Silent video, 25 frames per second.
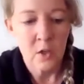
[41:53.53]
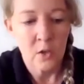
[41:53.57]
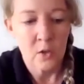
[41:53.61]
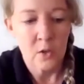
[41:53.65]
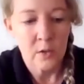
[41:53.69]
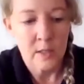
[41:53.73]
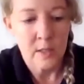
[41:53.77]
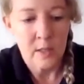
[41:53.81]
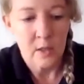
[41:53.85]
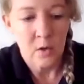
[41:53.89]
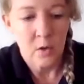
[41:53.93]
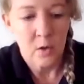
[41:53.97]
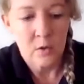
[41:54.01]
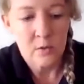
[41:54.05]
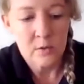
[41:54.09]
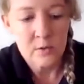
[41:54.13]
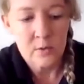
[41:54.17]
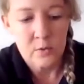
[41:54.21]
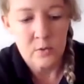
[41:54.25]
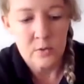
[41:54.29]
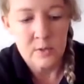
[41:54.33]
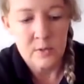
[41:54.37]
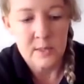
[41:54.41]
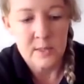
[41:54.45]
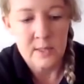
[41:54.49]
You can get all
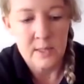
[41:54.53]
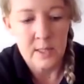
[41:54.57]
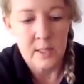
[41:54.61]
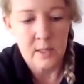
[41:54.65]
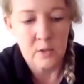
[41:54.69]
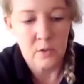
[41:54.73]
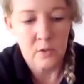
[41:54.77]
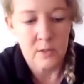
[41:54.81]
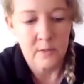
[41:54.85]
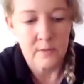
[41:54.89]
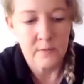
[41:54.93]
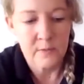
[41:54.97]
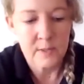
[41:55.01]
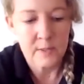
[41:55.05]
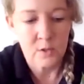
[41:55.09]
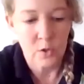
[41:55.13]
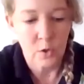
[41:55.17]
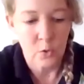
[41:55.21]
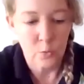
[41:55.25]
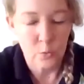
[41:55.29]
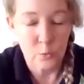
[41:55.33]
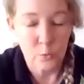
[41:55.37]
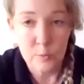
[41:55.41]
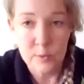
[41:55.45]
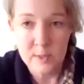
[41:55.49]
sorts of decorative
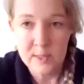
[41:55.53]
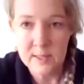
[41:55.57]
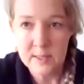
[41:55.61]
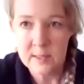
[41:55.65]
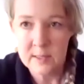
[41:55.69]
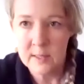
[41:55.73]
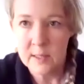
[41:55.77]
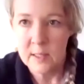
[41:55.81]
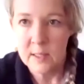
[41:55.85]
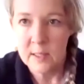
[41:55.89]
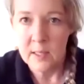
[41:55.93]
stones,